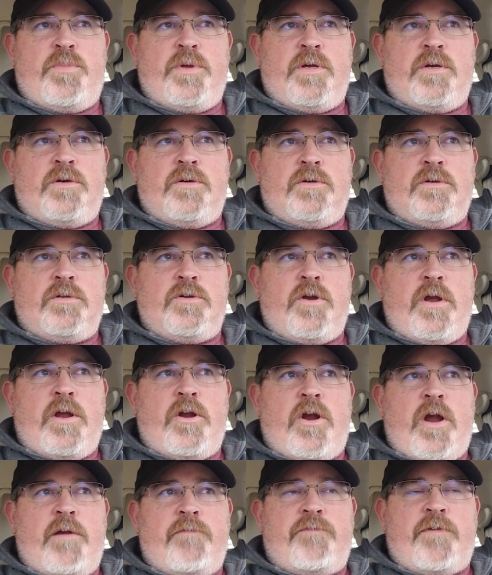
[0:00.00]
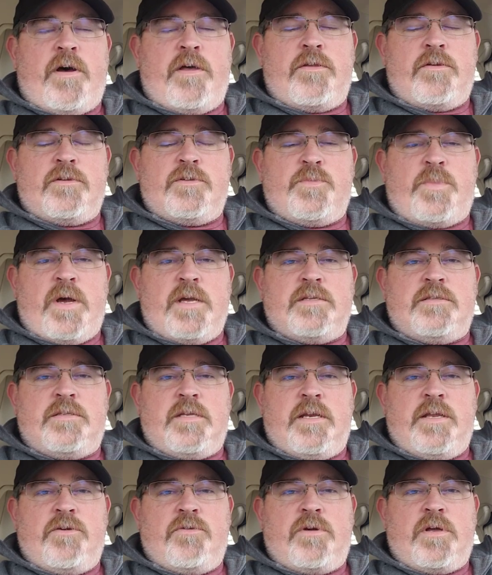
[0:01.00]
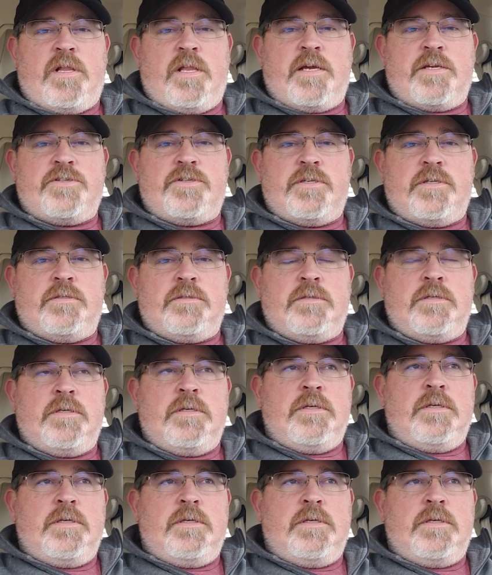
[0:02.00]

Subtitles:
bill and great-grandfather's bicentennial collection.